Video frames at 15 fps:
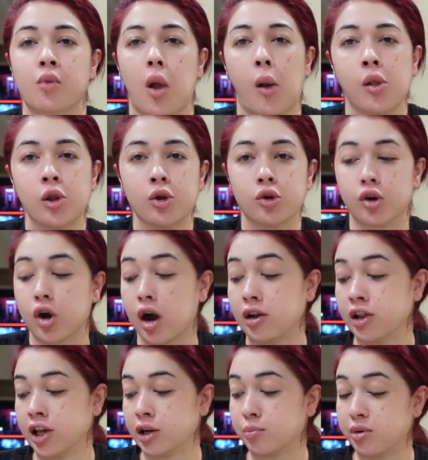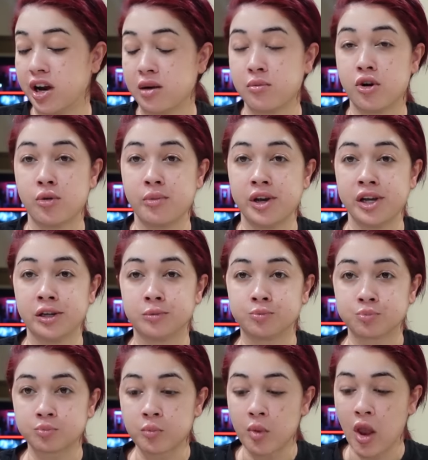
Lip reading: A little garlic bread moment.